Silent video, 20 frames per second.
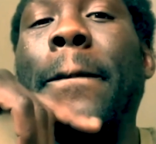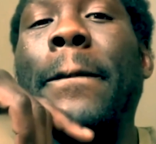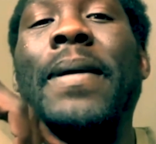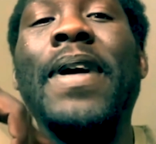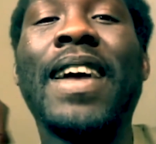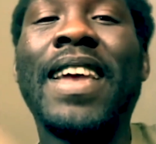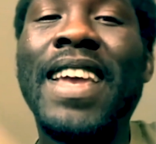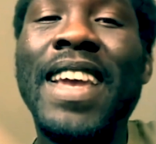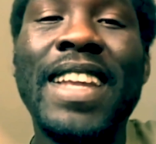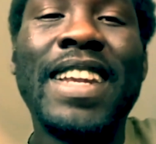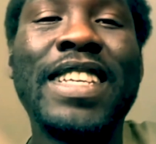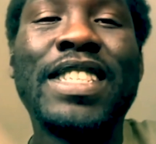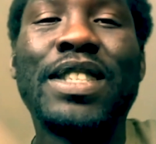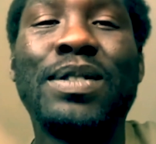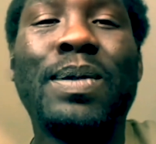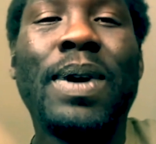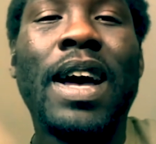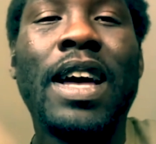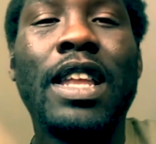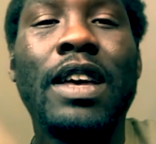again, this is
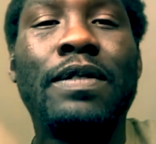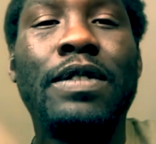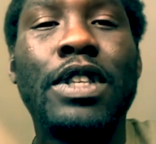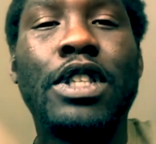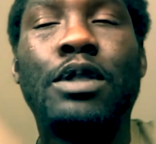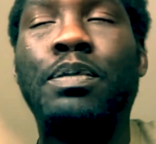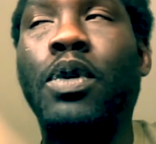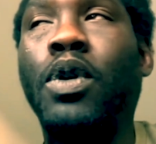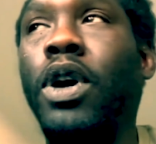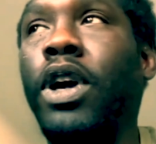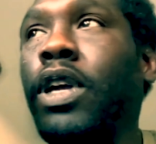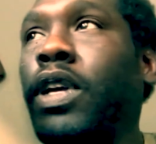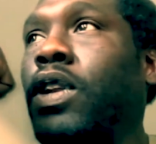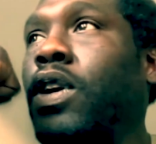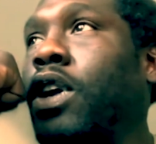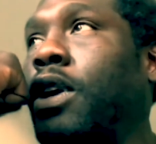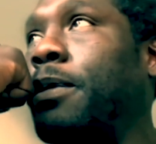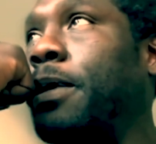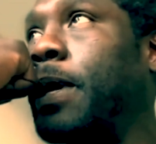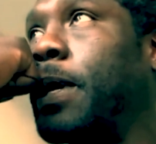why I love this sport. You know
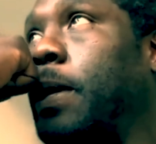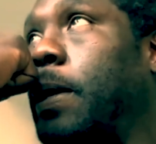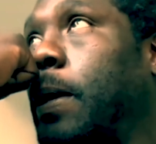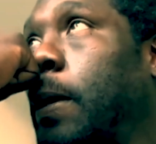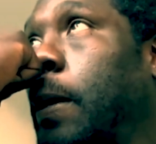what I mean?